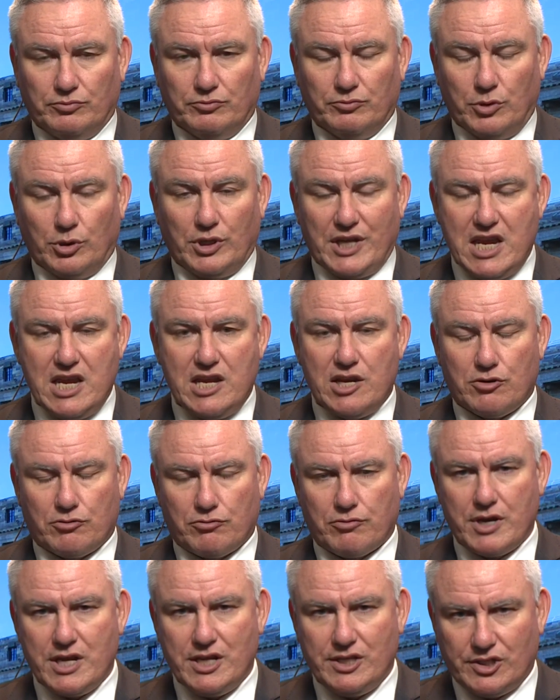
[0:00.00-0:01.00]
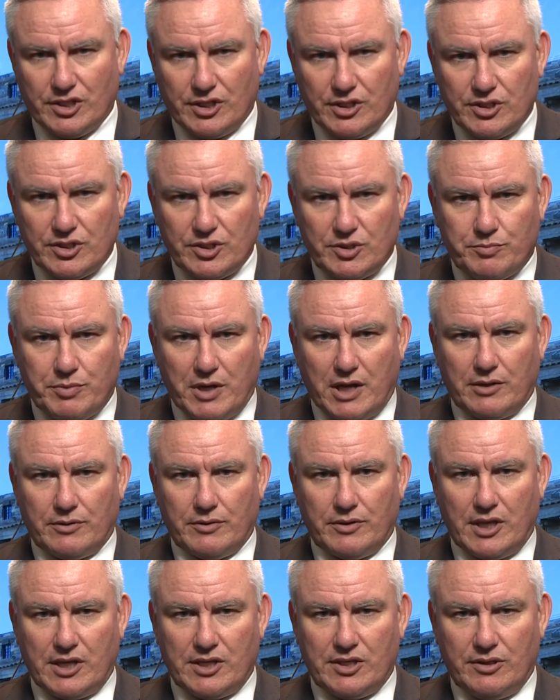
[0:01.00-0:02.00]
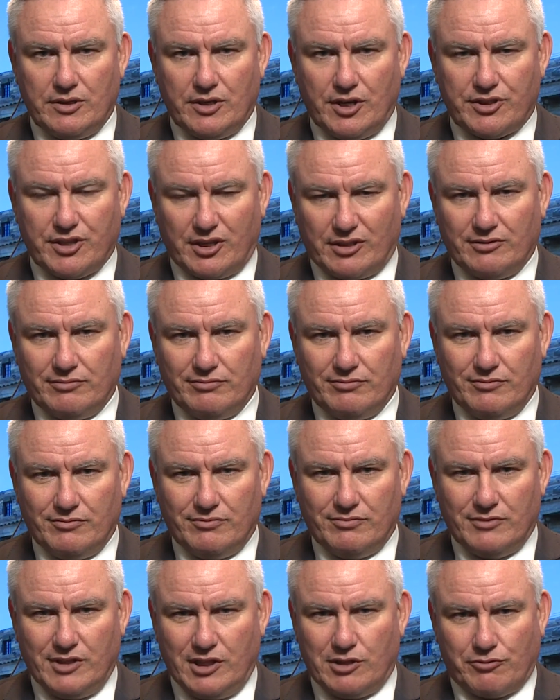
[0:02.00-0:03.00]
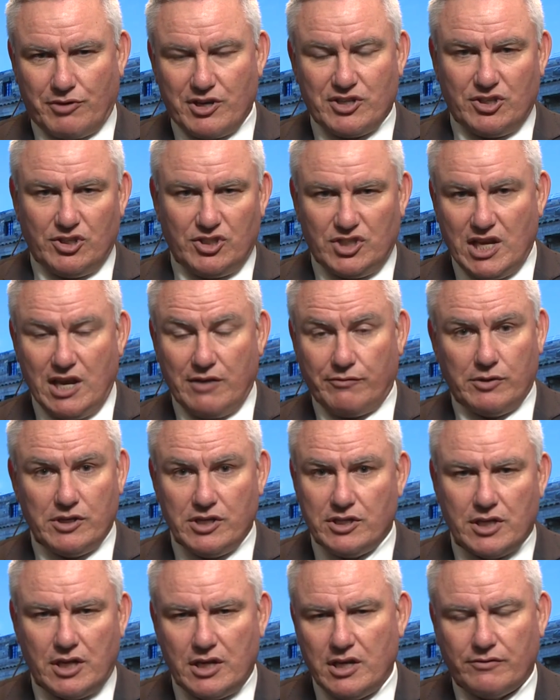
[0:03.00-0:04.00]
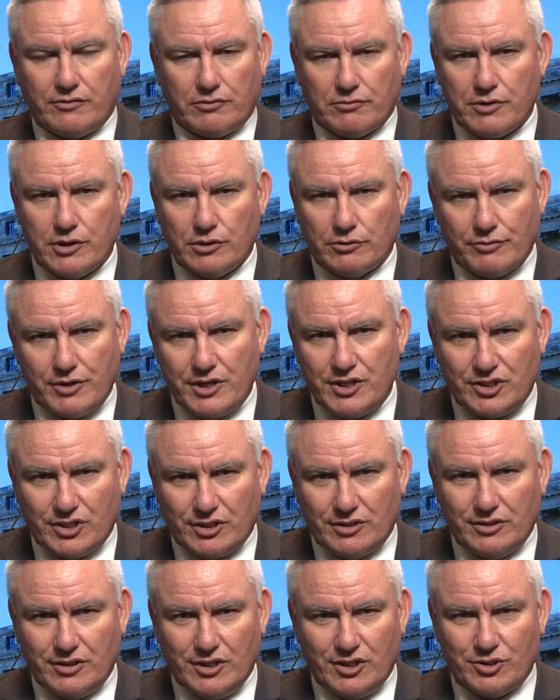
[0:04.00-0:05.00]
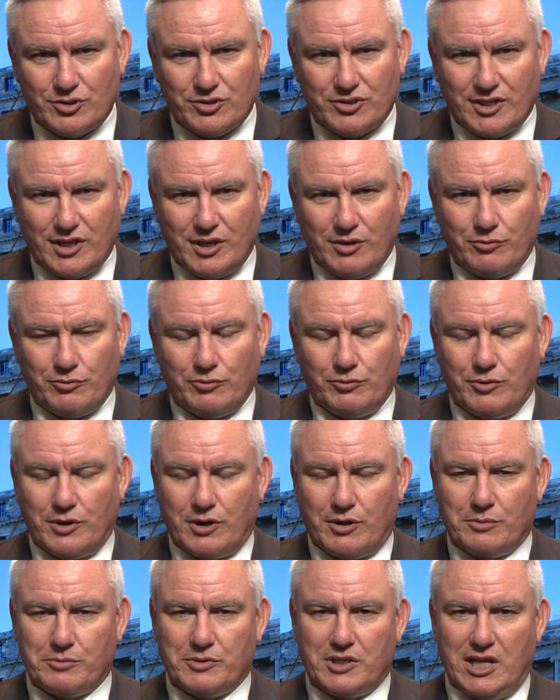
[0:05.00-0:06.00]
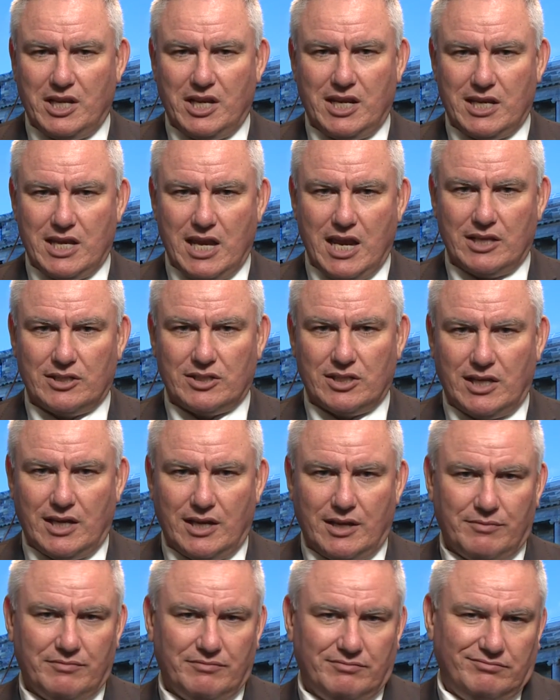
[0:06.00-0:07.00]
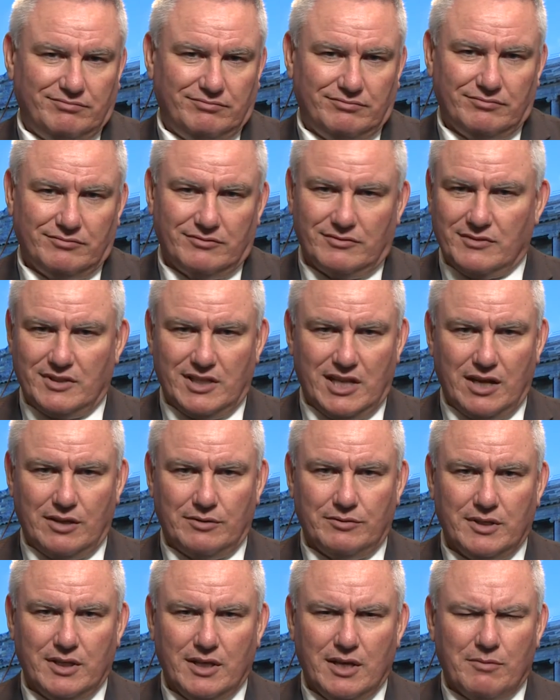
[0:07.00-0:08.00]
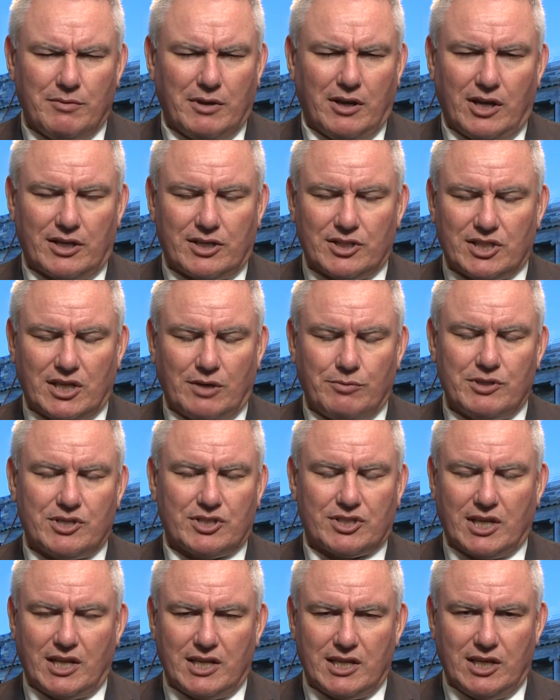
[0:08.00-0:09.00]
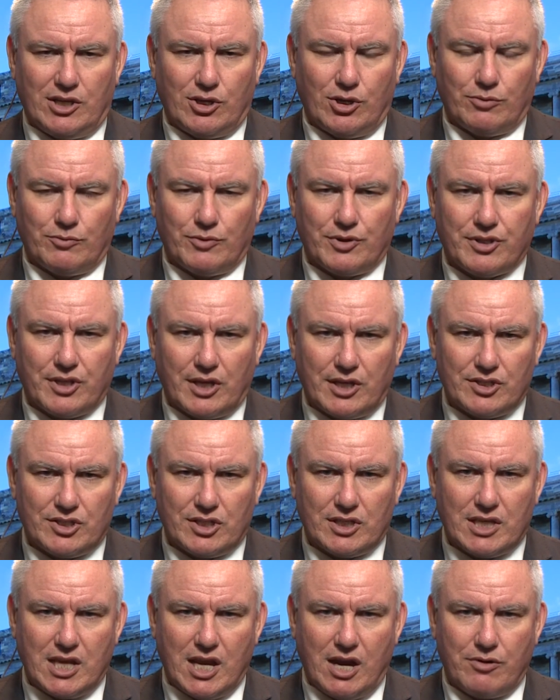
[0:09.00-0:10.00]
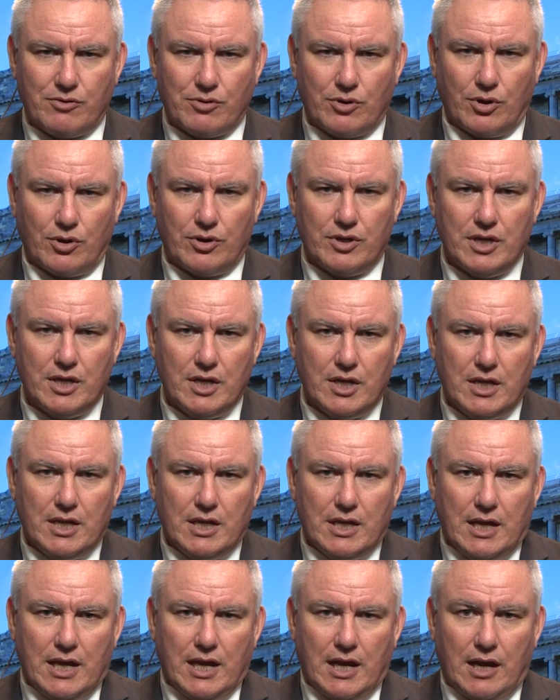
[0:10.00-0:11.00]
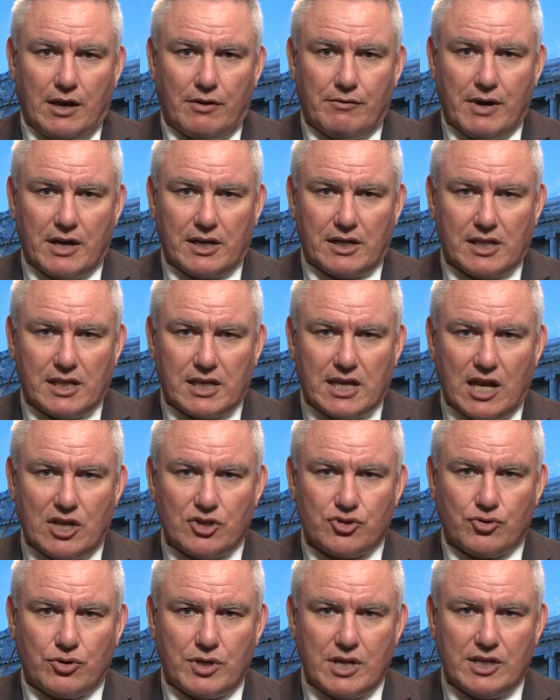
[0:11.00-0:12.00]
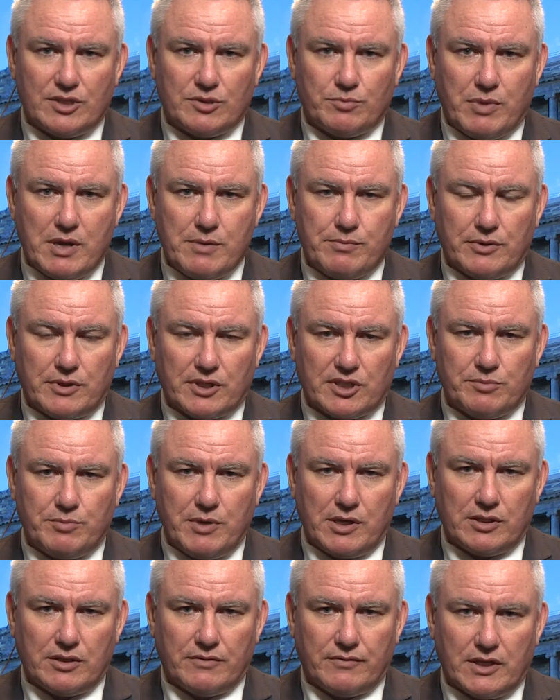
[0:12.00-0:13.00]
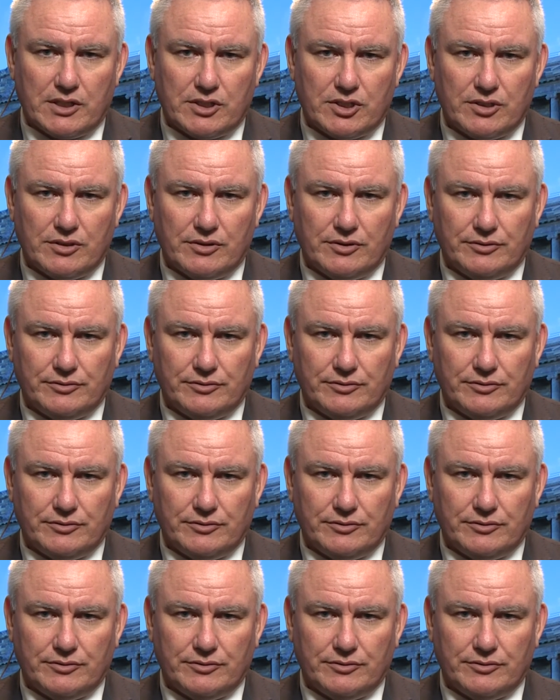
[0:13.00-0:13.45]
we'll hear reasons, but the reasons you have when you don't have a real reason is where I'm getting at. But like I say, we're just going to get on with things and carry on running the country as people expect of us.